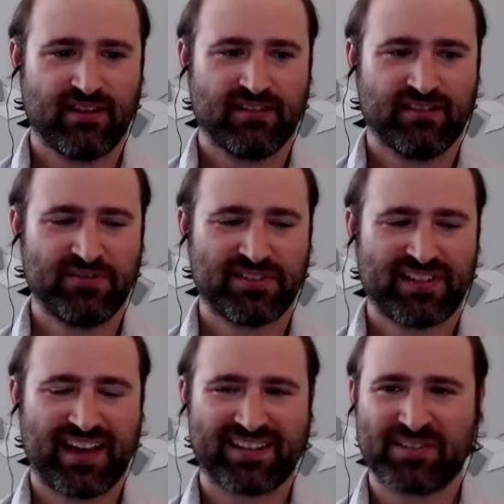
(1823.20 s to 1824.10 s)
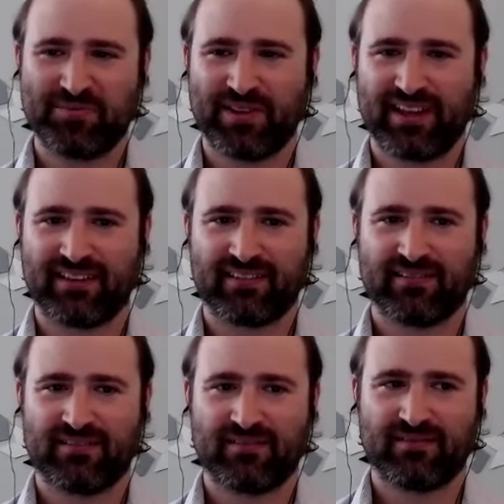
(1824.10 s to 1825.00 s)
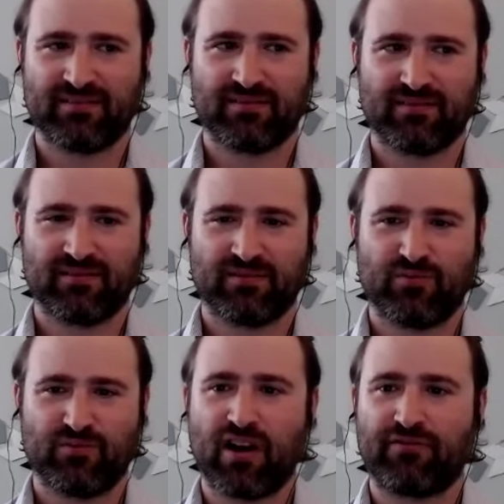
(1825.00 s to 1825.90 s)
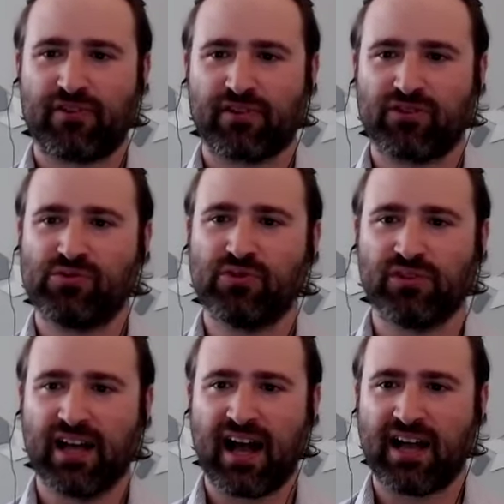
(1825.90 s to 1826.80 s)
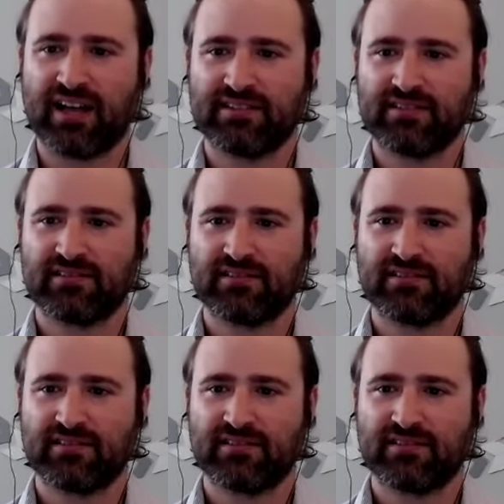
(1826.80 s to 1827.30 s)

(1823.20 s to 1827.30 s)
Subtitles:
just kind of seem like rougher, cool guys.